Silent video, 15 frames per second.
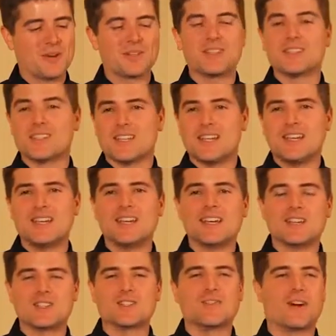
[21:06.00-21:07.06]
well. You can see he, he
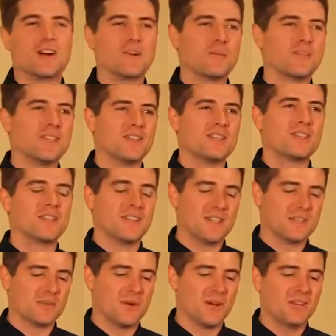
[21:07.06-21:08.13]
catches fire almost
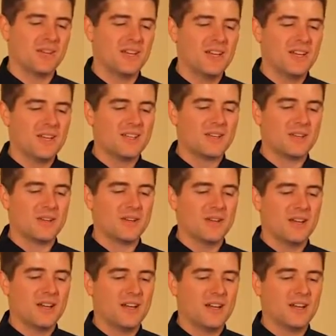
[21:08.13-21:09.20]
instantly as well. So
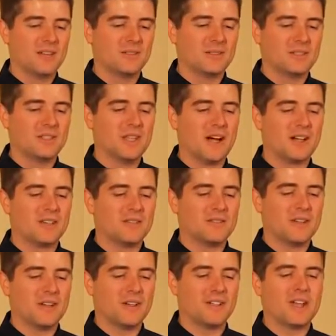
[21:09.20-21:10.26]
uh, a, lot
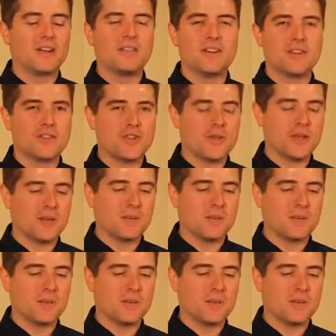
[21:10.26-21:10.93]
of, uh, a lot of energy